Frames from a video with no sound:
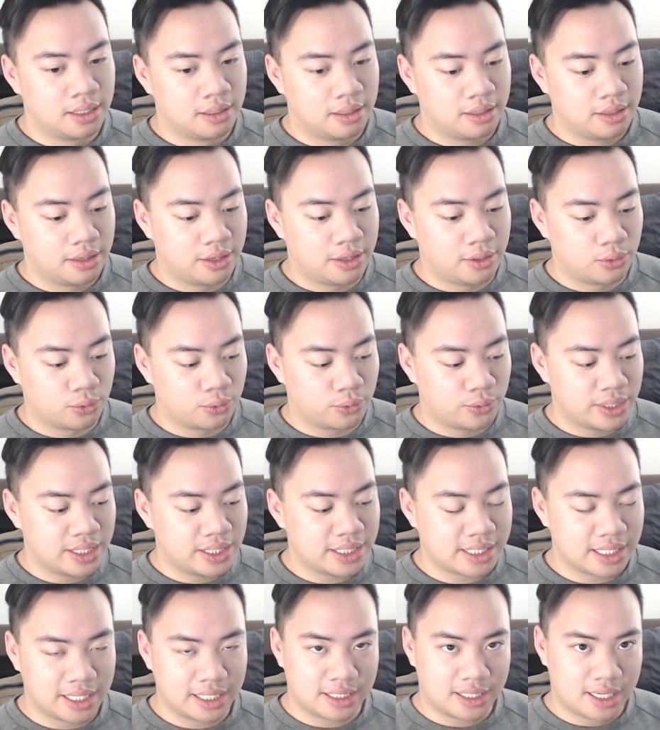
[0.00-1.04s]
the
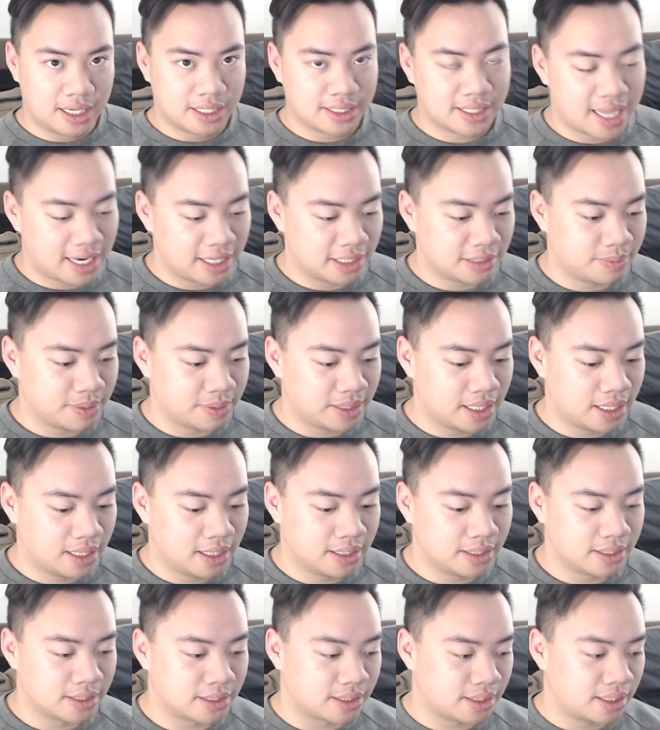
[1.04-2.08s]
reason it does that is
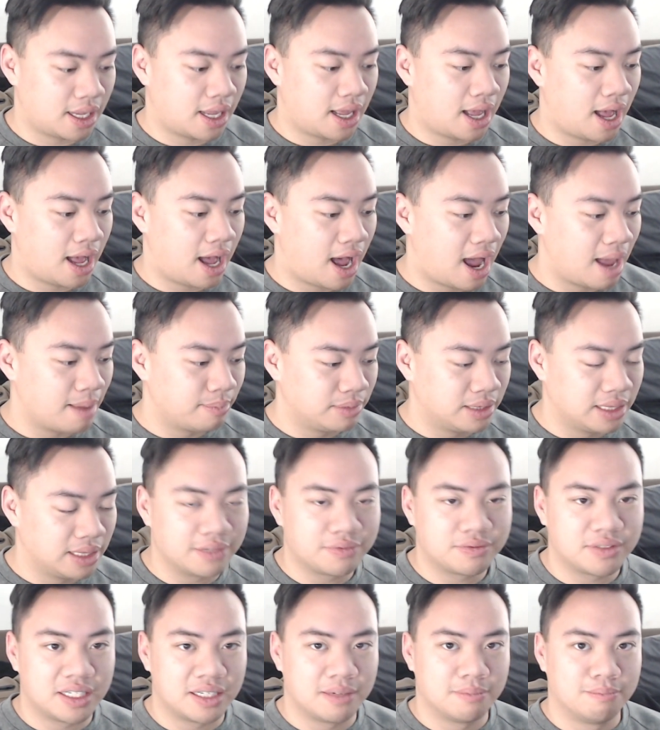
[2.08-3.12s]
because I'm
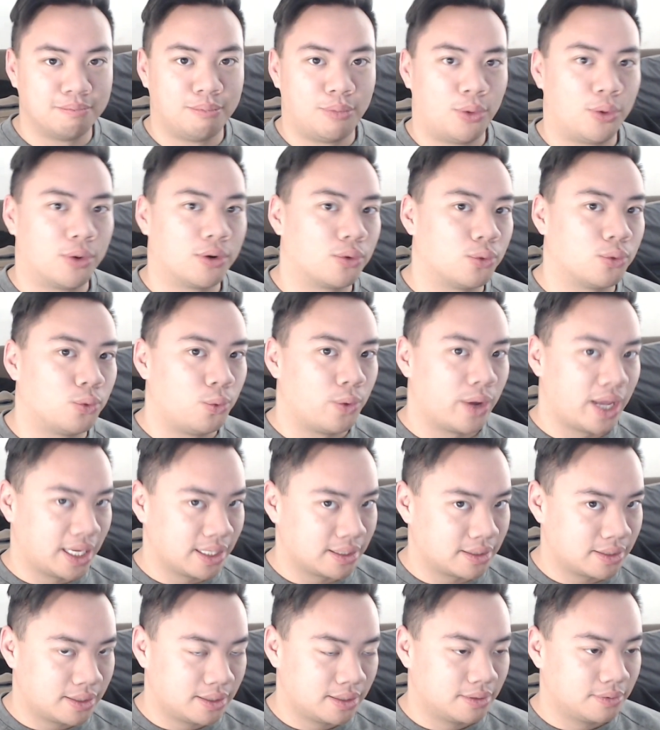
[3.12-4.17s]
lifting more
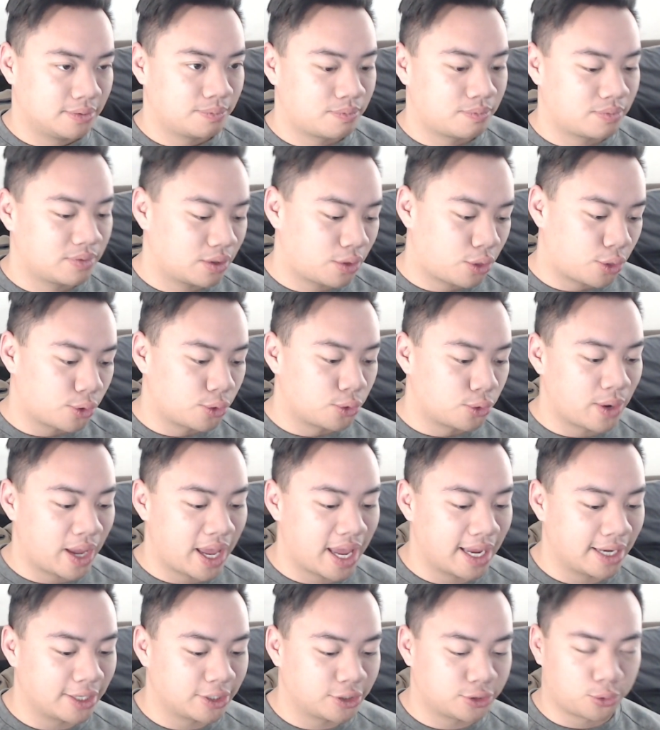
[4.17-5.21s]
weight through
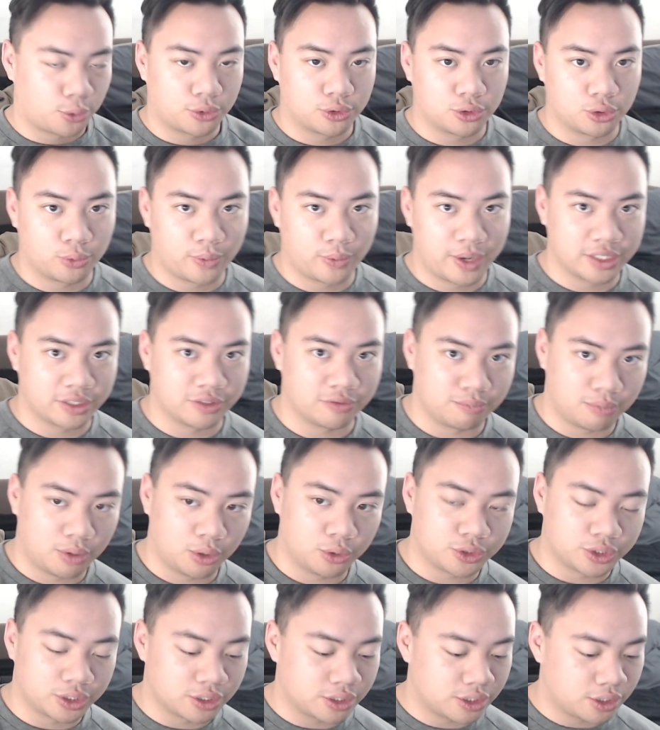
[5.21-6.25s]
a shorter range of
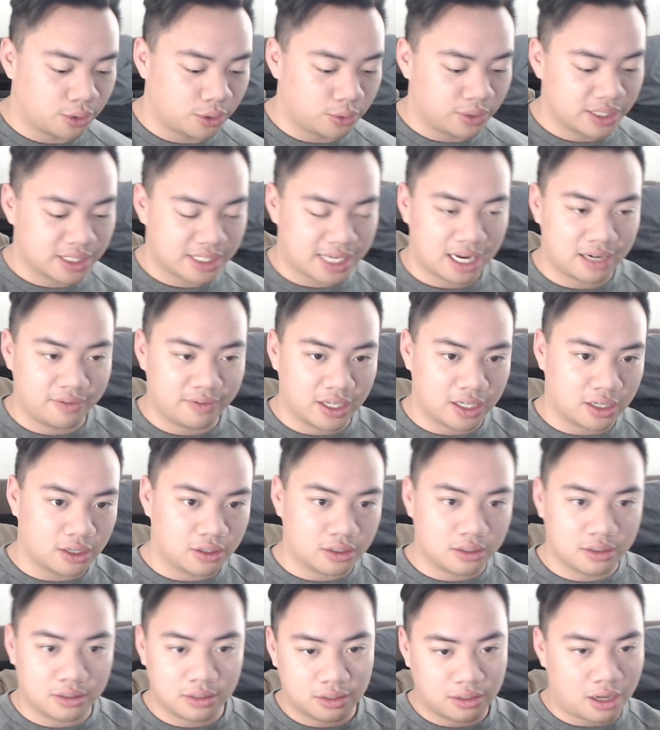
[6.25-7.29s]
motion. So it's kind of like
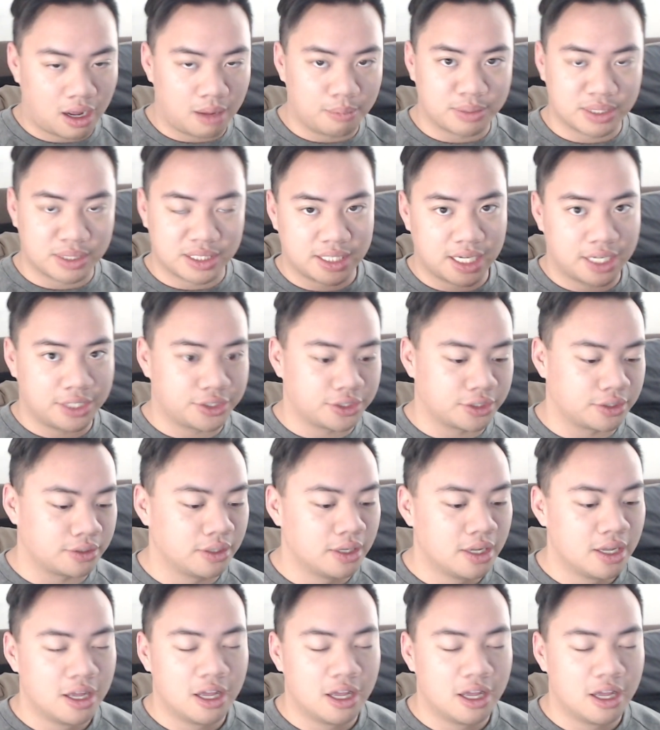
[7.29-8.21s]
compensation.